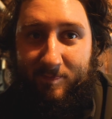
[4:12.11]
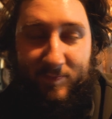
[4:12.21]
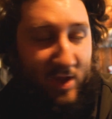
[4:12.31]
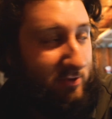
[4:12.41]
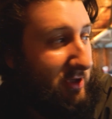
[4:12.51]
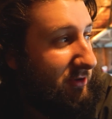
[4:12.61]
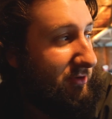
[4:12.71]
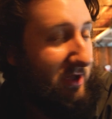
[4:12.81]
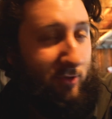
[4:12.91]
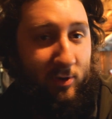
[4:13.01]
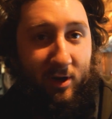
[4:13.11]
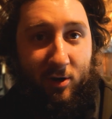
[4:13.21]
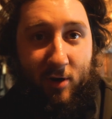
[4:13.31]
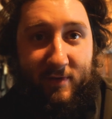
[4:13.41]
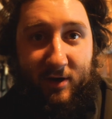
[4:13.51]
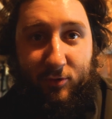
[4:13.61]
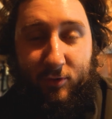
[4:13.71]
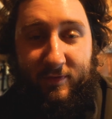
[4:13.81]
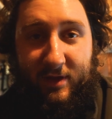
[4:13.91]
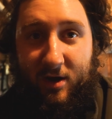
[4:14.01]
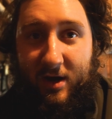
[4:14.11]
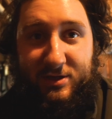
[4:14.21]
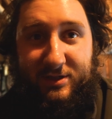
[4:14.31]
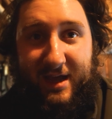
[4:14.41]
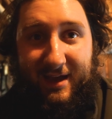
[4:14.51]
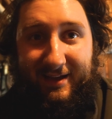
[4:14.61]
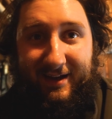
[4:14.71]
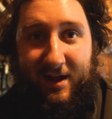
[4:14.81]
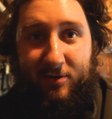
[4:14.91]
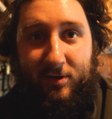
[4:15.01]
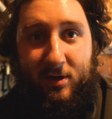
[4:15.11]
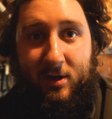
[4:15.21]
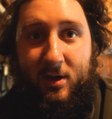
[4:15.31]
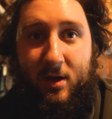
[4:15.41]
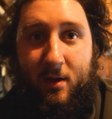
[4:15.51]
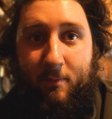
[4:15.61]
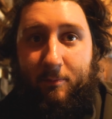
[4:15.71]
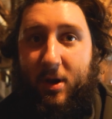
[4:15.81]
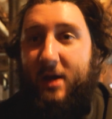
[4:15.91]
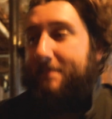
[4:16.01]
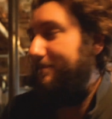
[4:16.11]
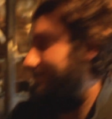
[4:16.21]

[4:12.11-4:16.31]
Now try to do the other one. I carved out a groove in there, I just can't get it out. But,